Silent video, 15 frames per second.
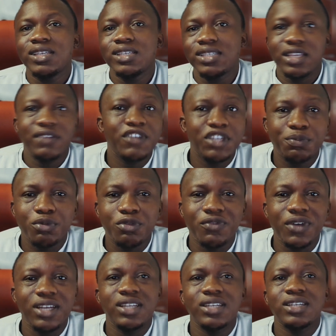service
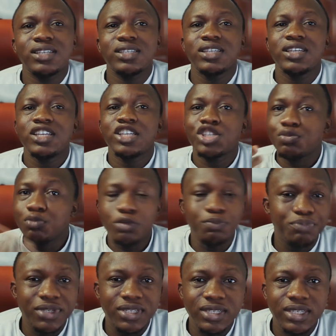providers, small
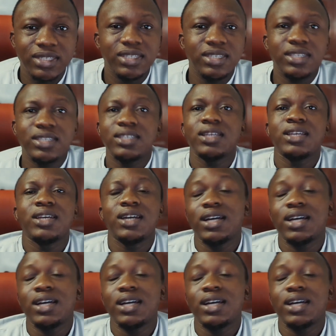businesses,